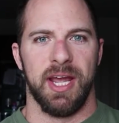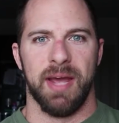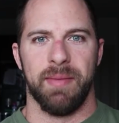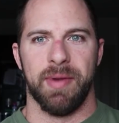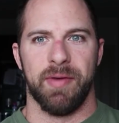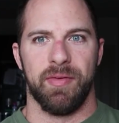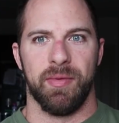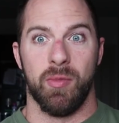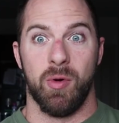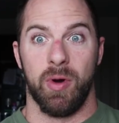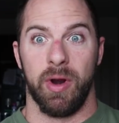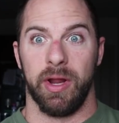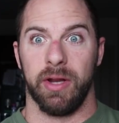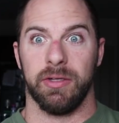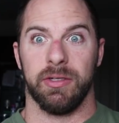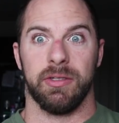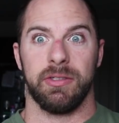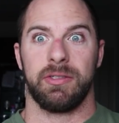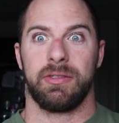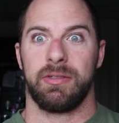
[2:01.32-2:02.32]
A M every morning,
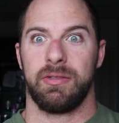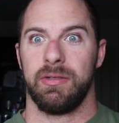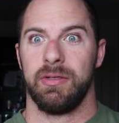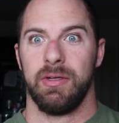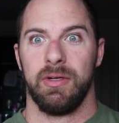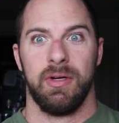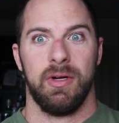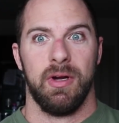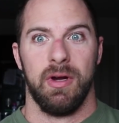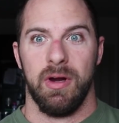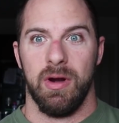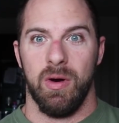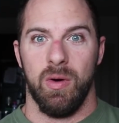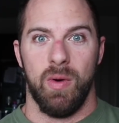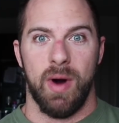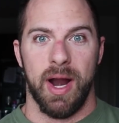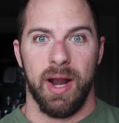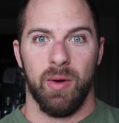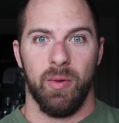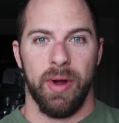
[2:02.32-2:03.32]
just
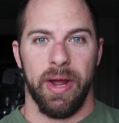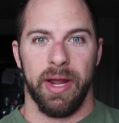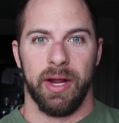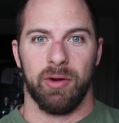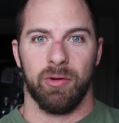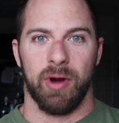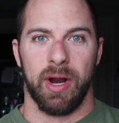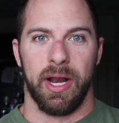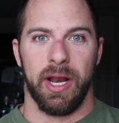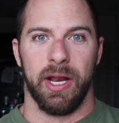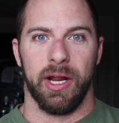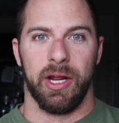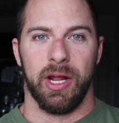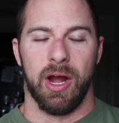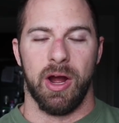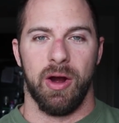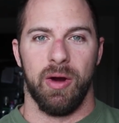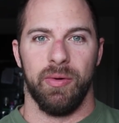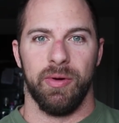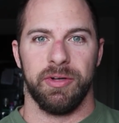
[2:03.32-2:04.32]
wide awake, ready to
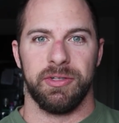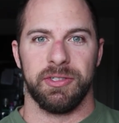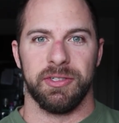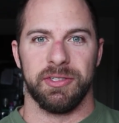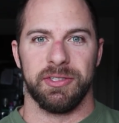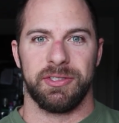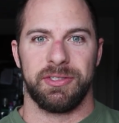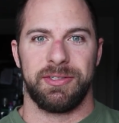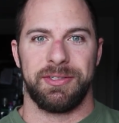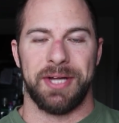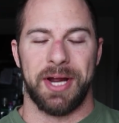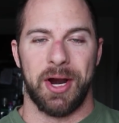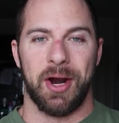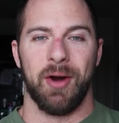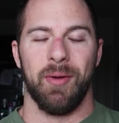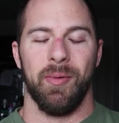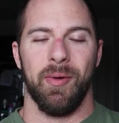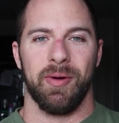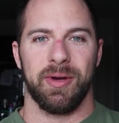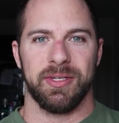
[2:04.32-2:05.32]
go, which is
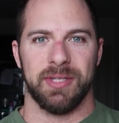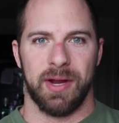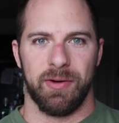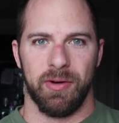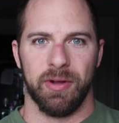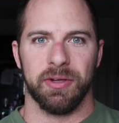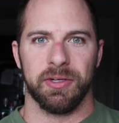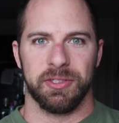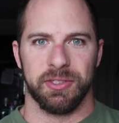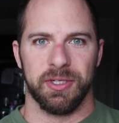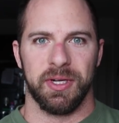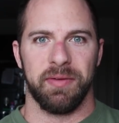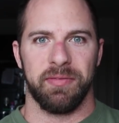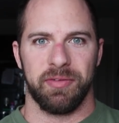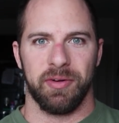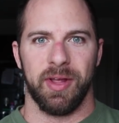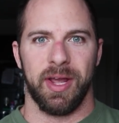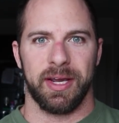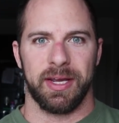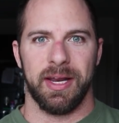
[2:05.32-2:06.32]
terrible because I rather sleep
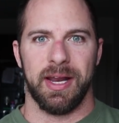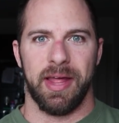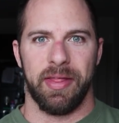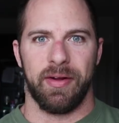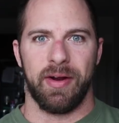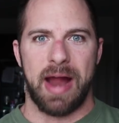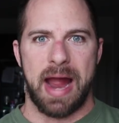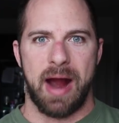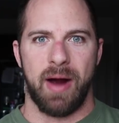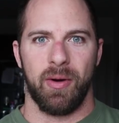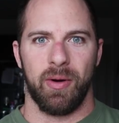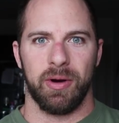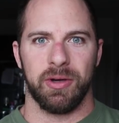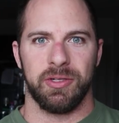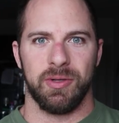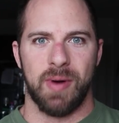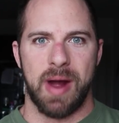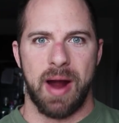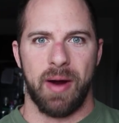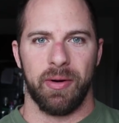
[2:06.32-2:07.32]
for like another hour or
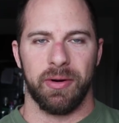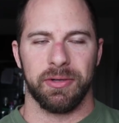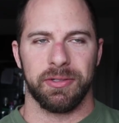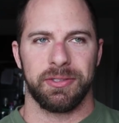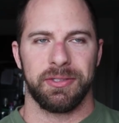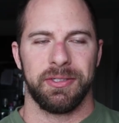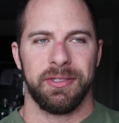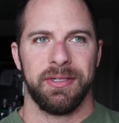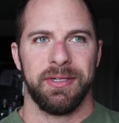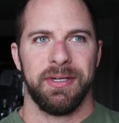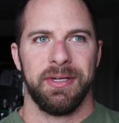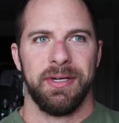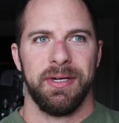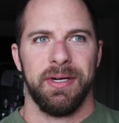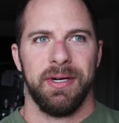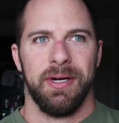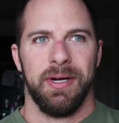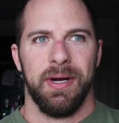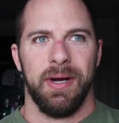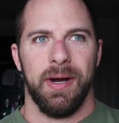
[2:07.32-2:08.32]
two hours.
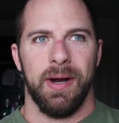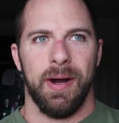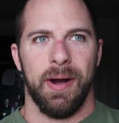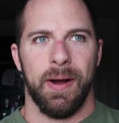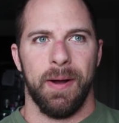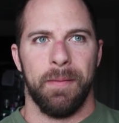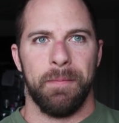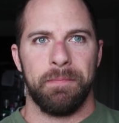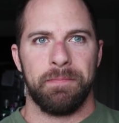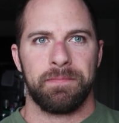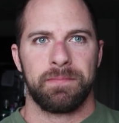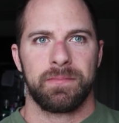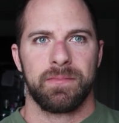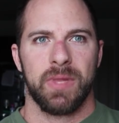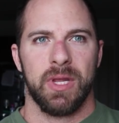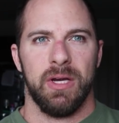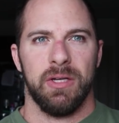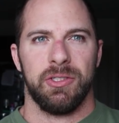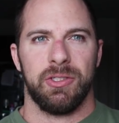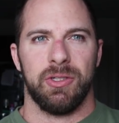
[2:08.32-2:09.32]
Um,
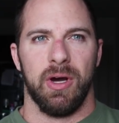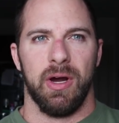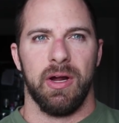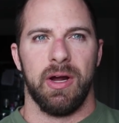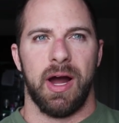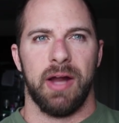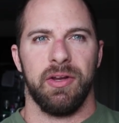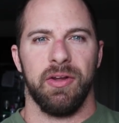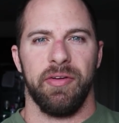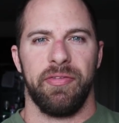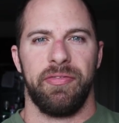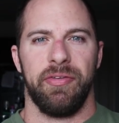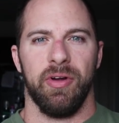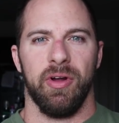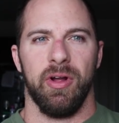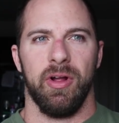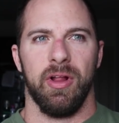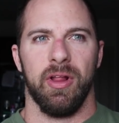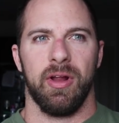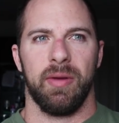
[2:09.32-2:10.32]
so I do
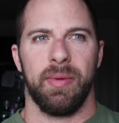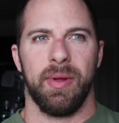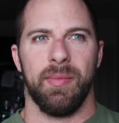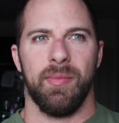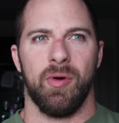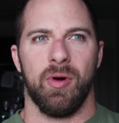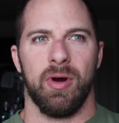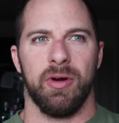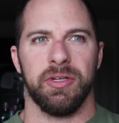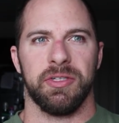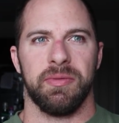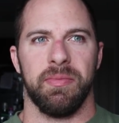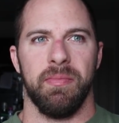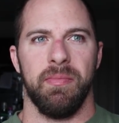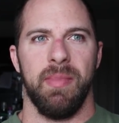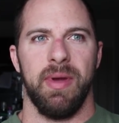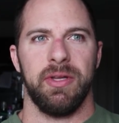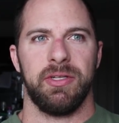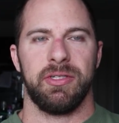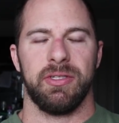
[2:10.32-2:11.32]
feel a little bit more just
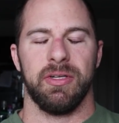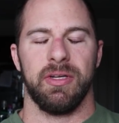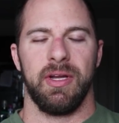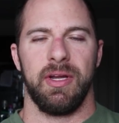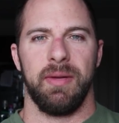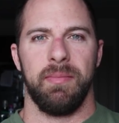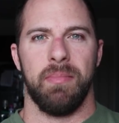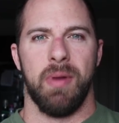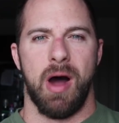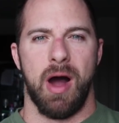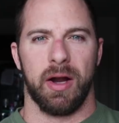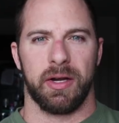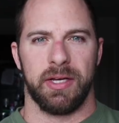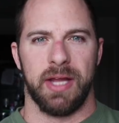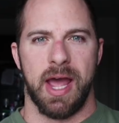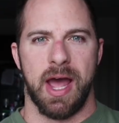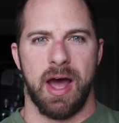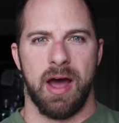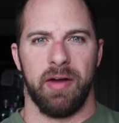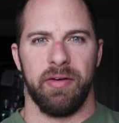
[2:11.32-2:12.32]
mentally bogged
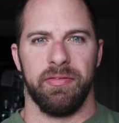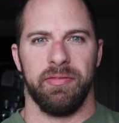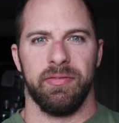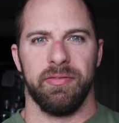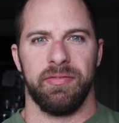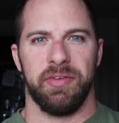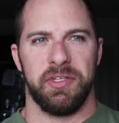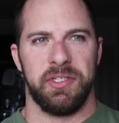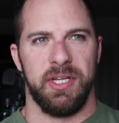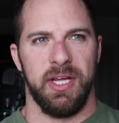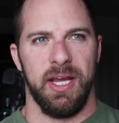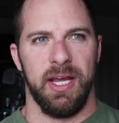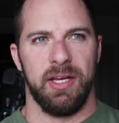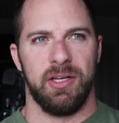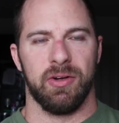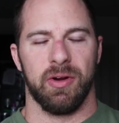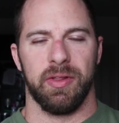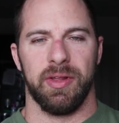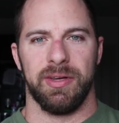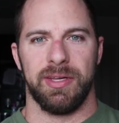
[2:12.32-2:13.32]
down, fatigued
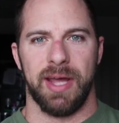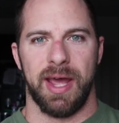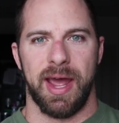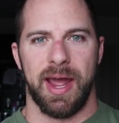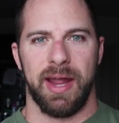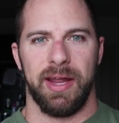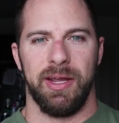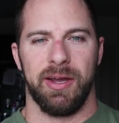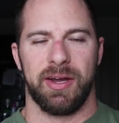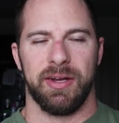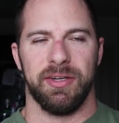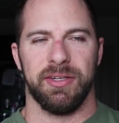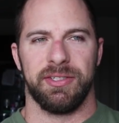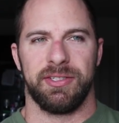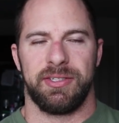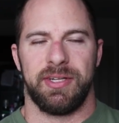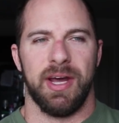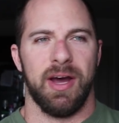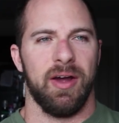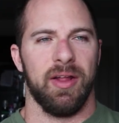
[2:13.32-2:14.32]
during the day. You can
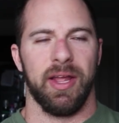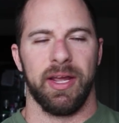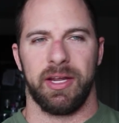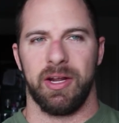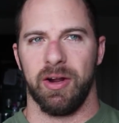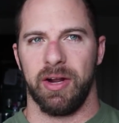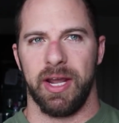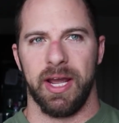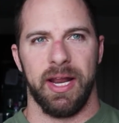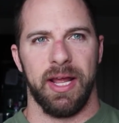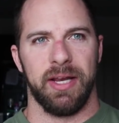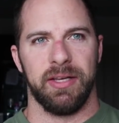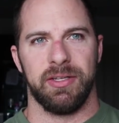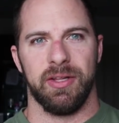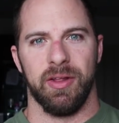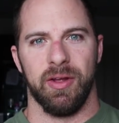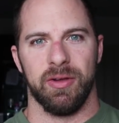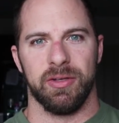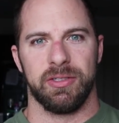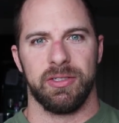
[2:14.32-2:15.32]
just tell, like, you're getting to
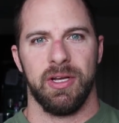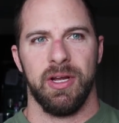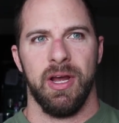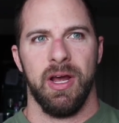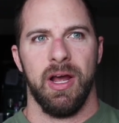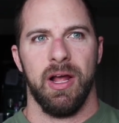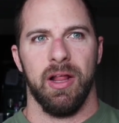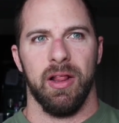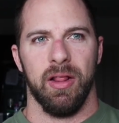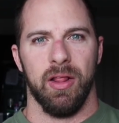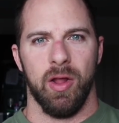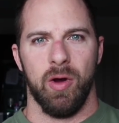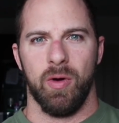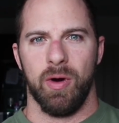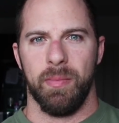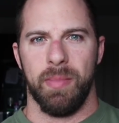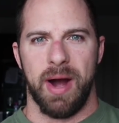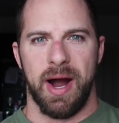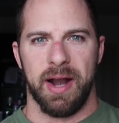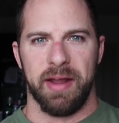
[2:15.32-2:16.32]
those
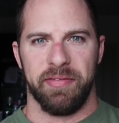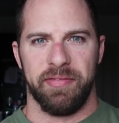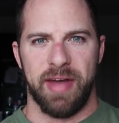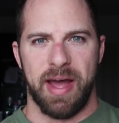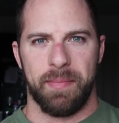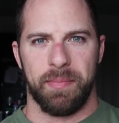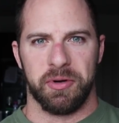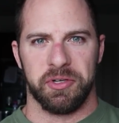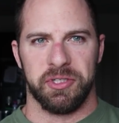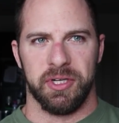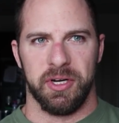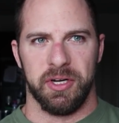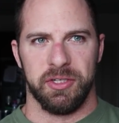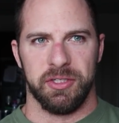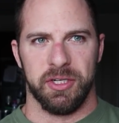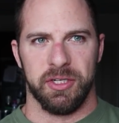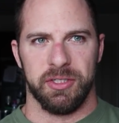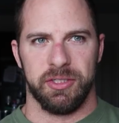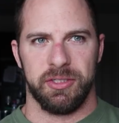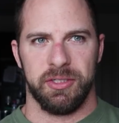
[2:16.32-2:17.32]
lower body fat
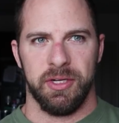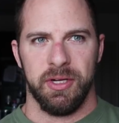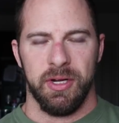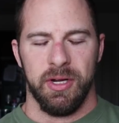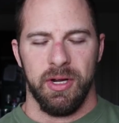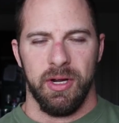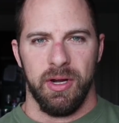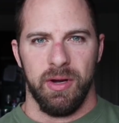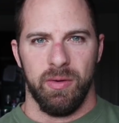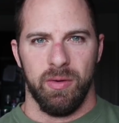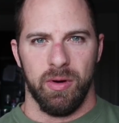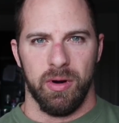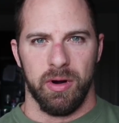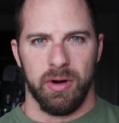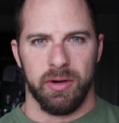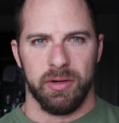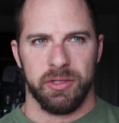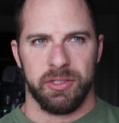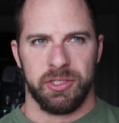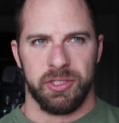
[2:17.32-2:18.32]
percentages
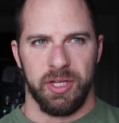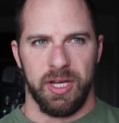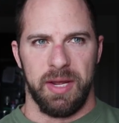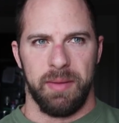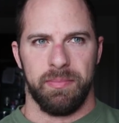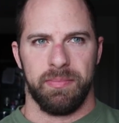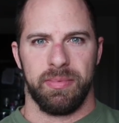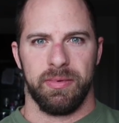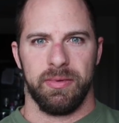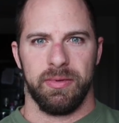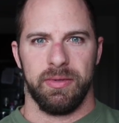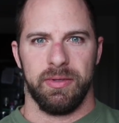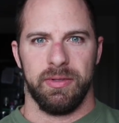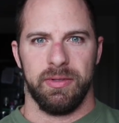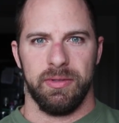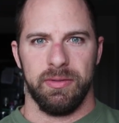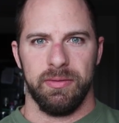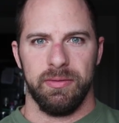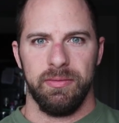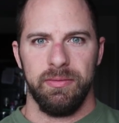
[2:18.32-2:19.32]
where sleep
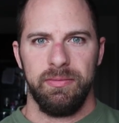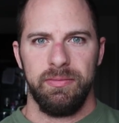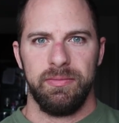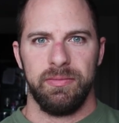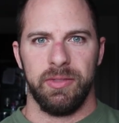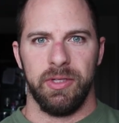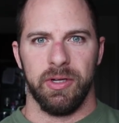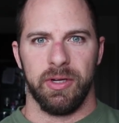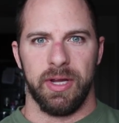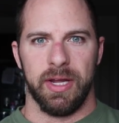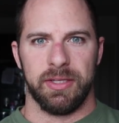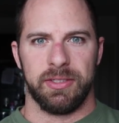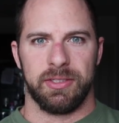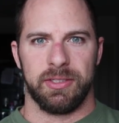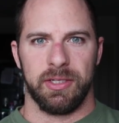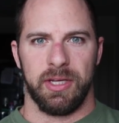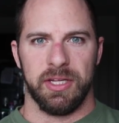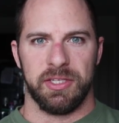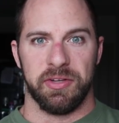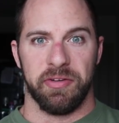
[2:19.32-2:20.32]
it
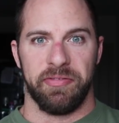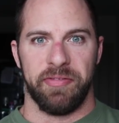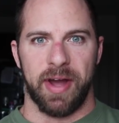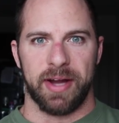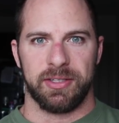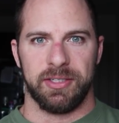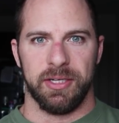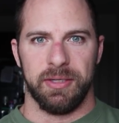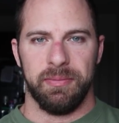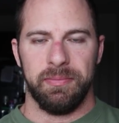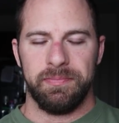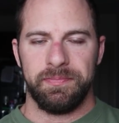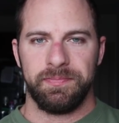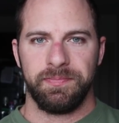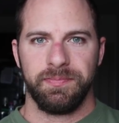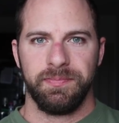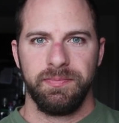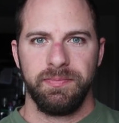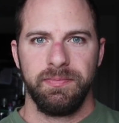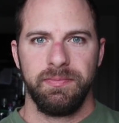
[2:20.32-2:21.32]
gets gets affected.
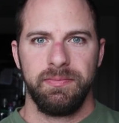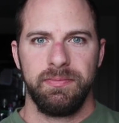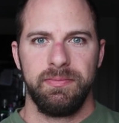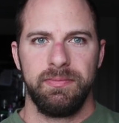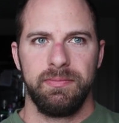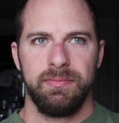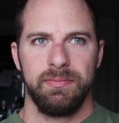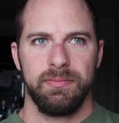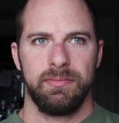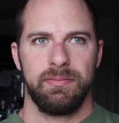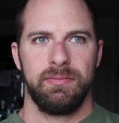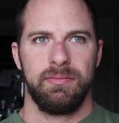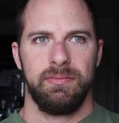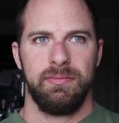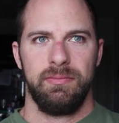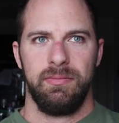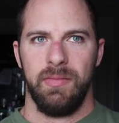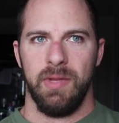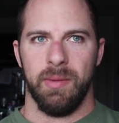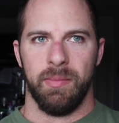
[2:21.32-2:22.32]

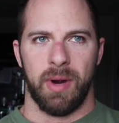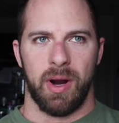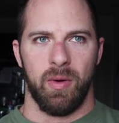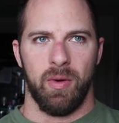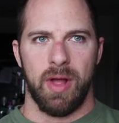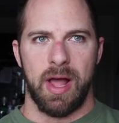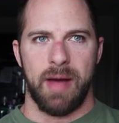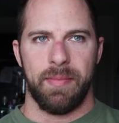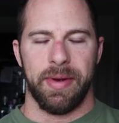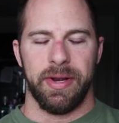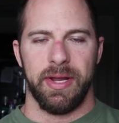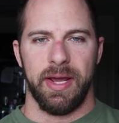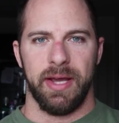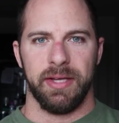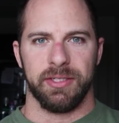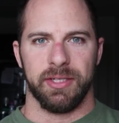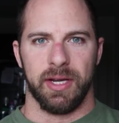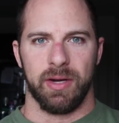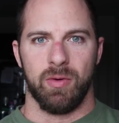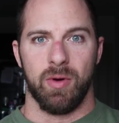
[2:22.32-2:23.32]
But I will have my
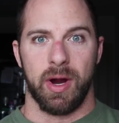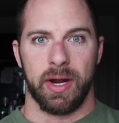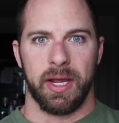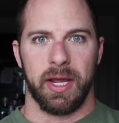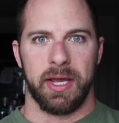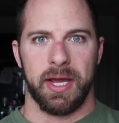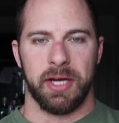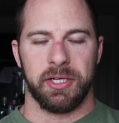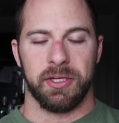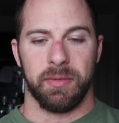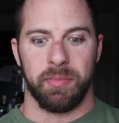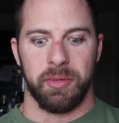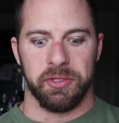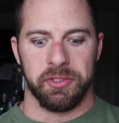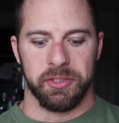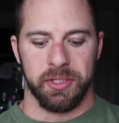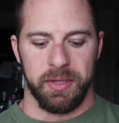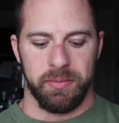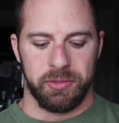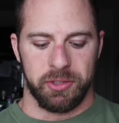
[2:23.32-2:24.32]
days like where I can catch up on
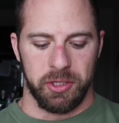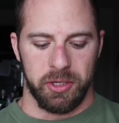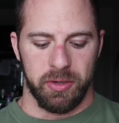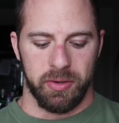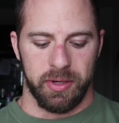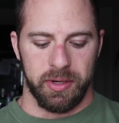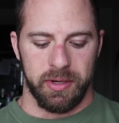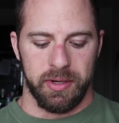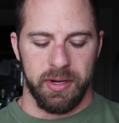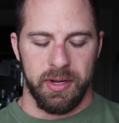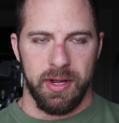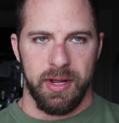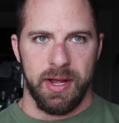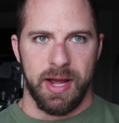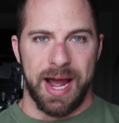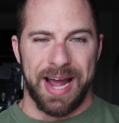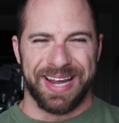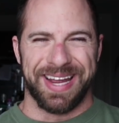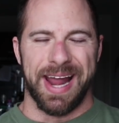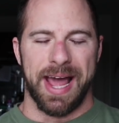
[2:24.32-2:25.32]
sleep too, and
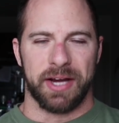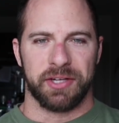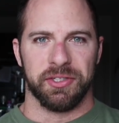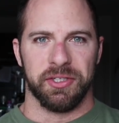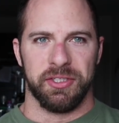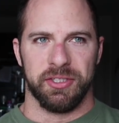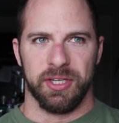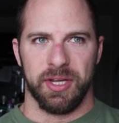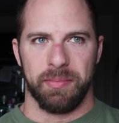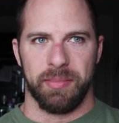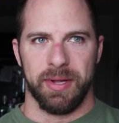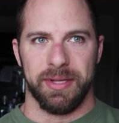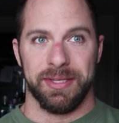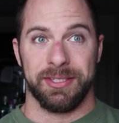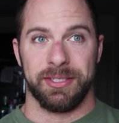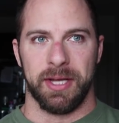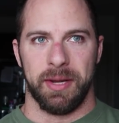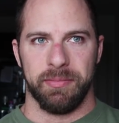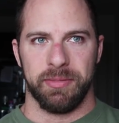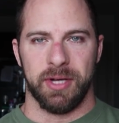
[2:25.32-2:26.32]
I can actually sleep in
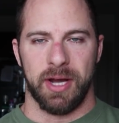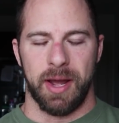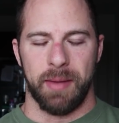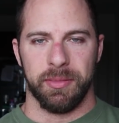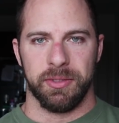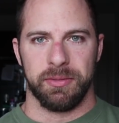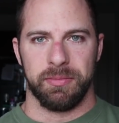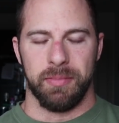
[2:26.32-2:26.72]
sometimes.